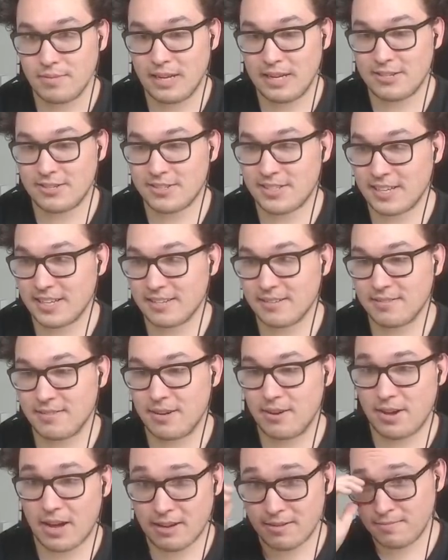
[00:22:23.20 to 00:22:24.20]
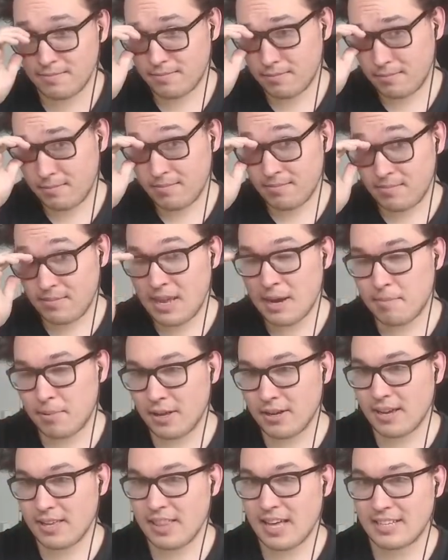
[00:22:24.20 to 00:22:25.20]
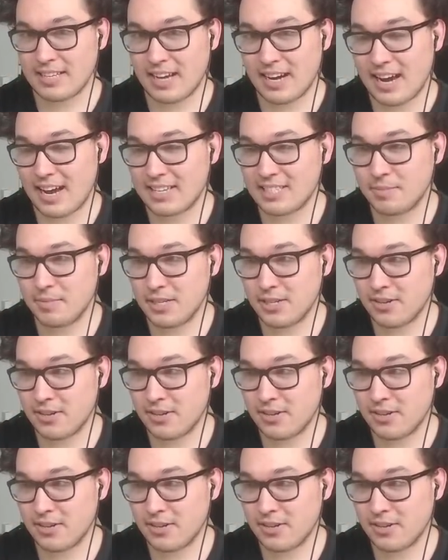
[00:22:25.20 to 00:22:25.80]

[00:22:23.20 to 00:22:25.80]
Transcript: Interesting. Okay. Yeah, blocking that kind of has to be